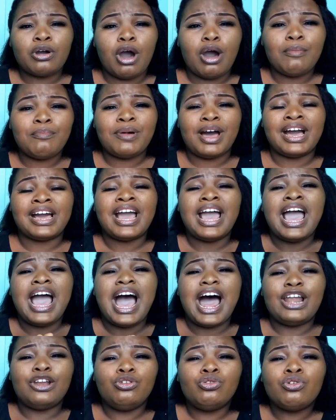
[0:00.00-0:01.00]
Come back
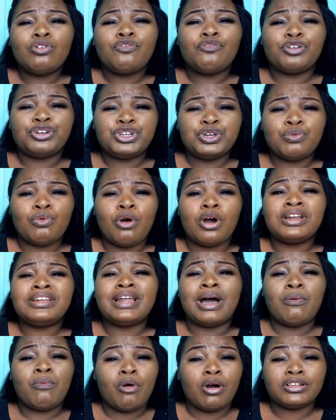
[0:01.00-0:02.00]
and look for the one
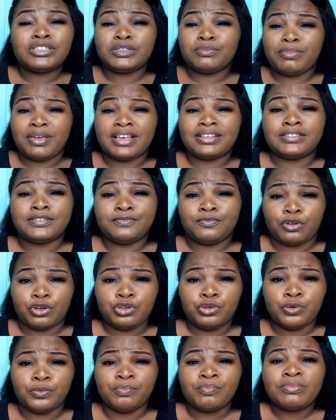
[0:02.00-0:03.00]
that works best for
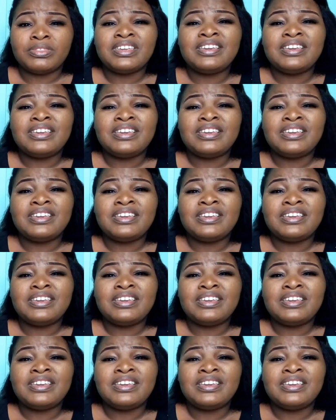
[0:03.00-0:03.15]
you.